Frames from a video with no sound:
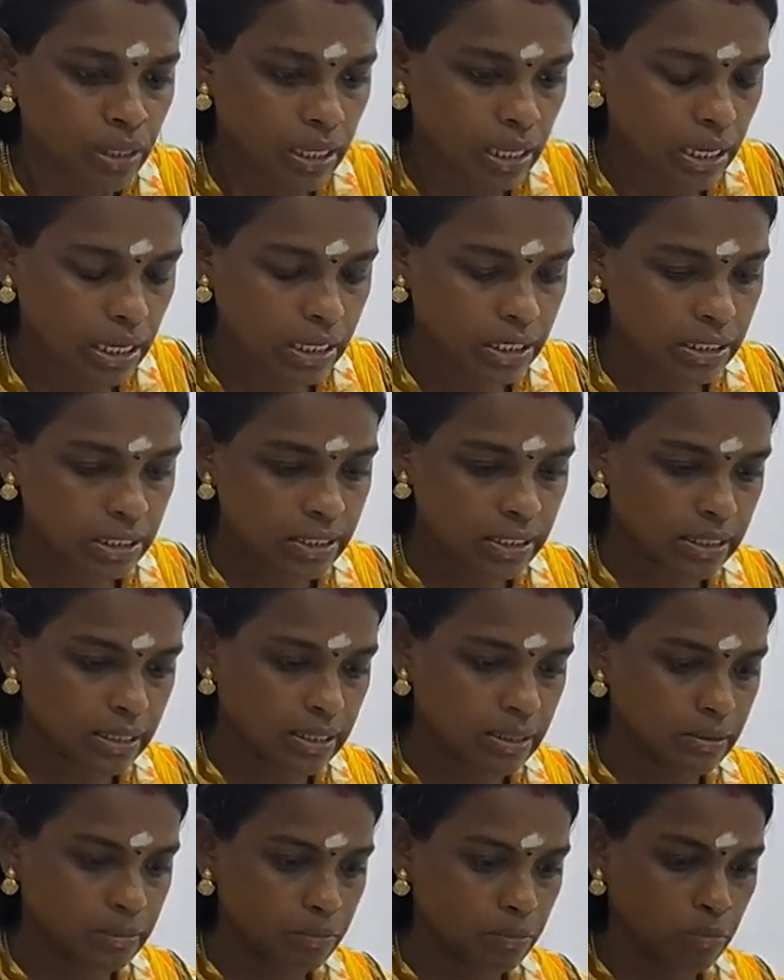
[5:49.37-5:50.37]
And
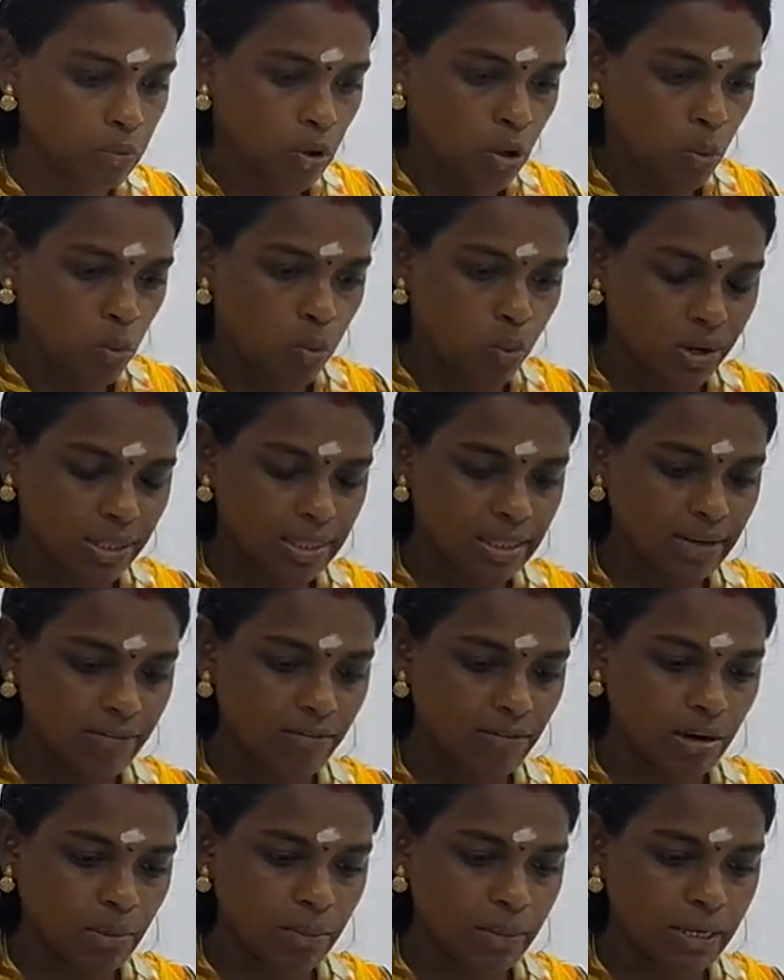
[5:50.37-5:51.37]
one thing
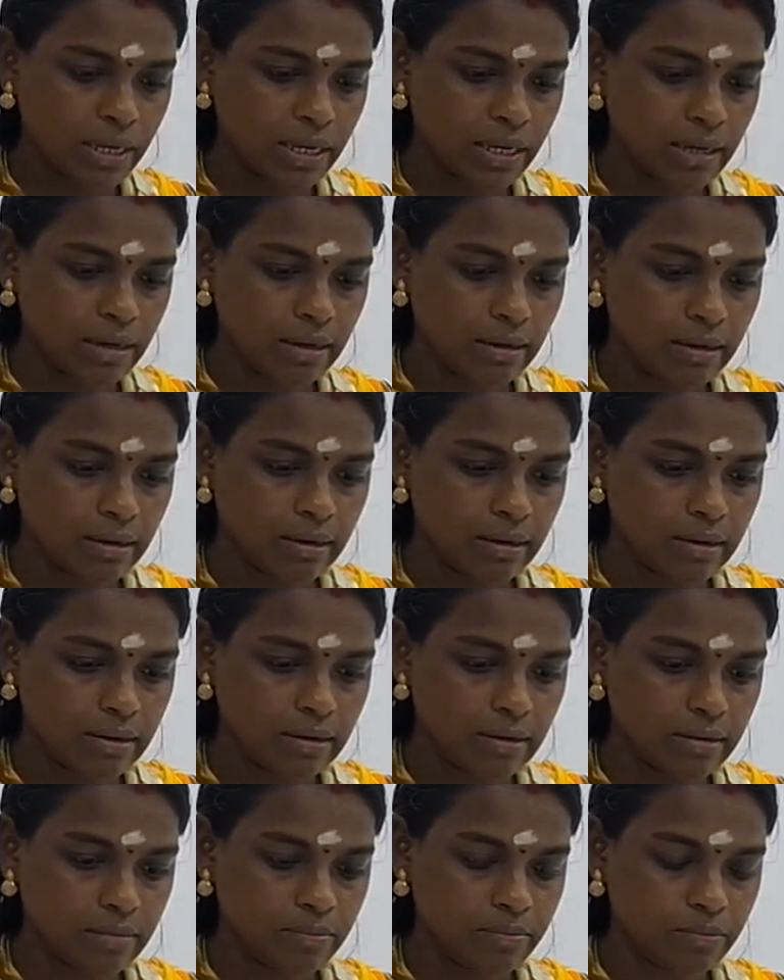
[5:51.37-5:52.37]
will be
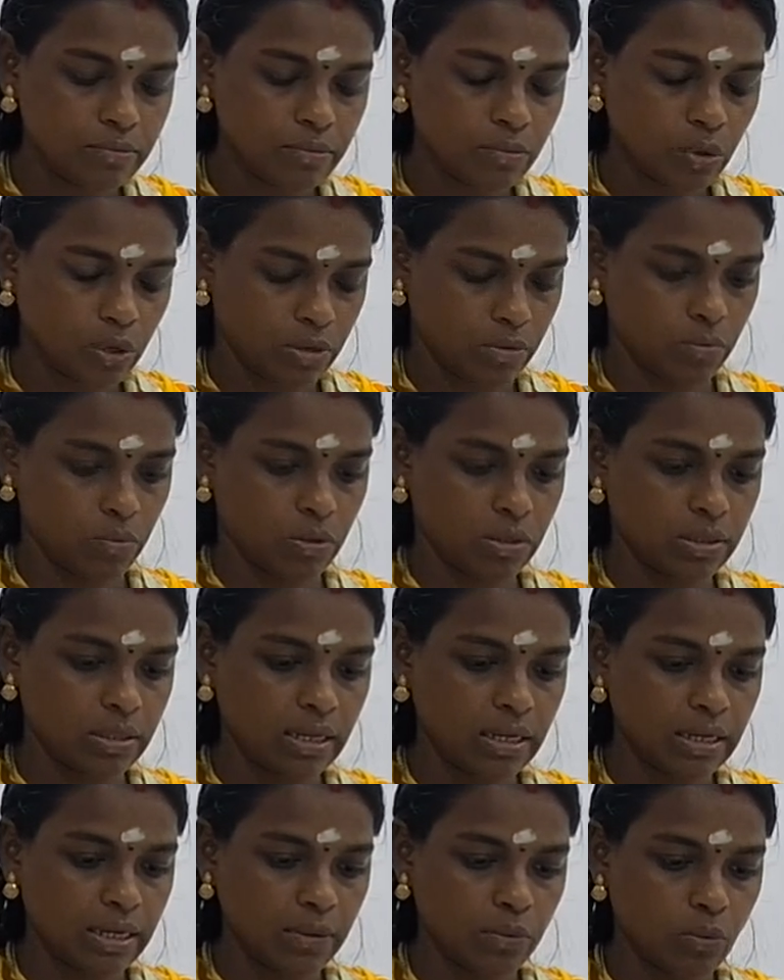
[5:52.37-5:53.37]
one
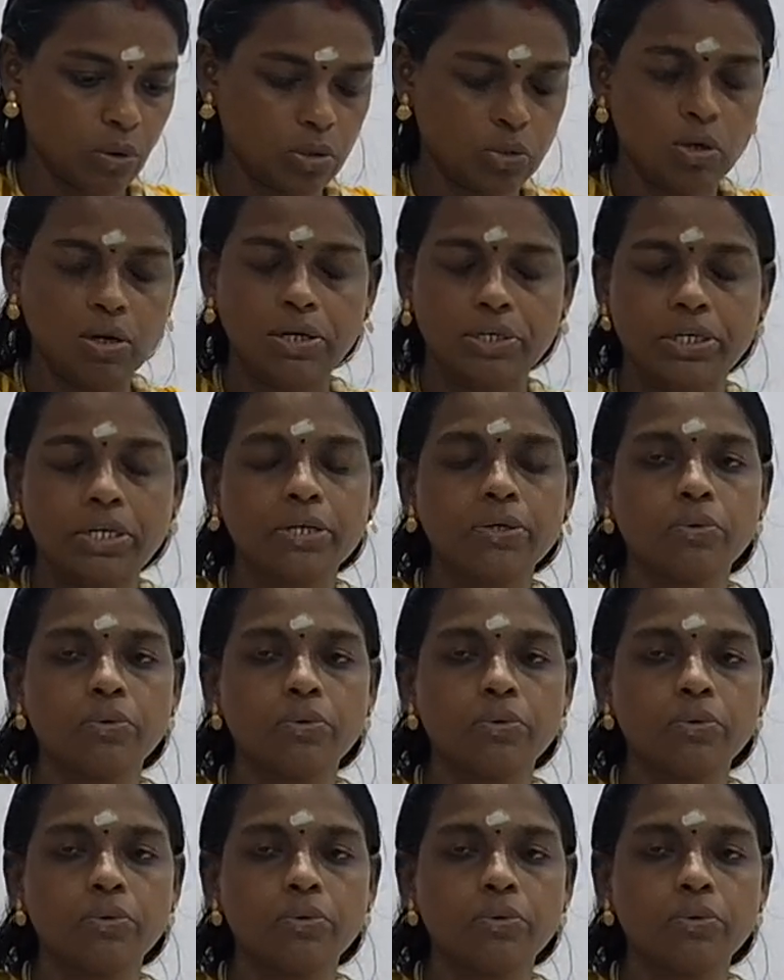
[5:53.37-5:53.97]
thing I want to let you